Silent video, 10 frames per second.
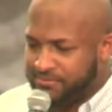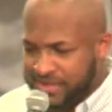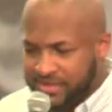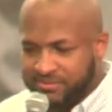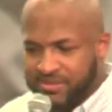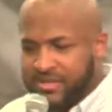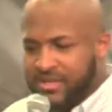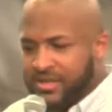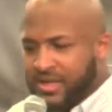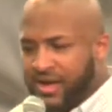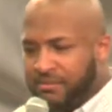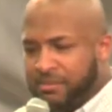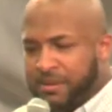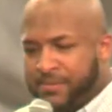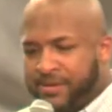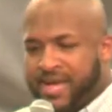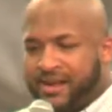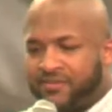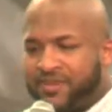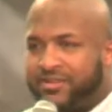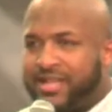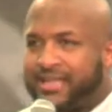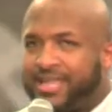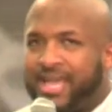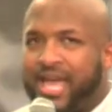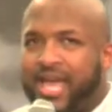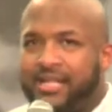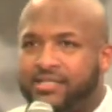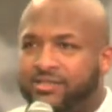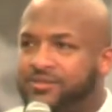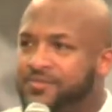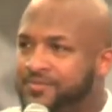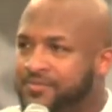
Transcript: meet them, um, but people kind of felt like they had to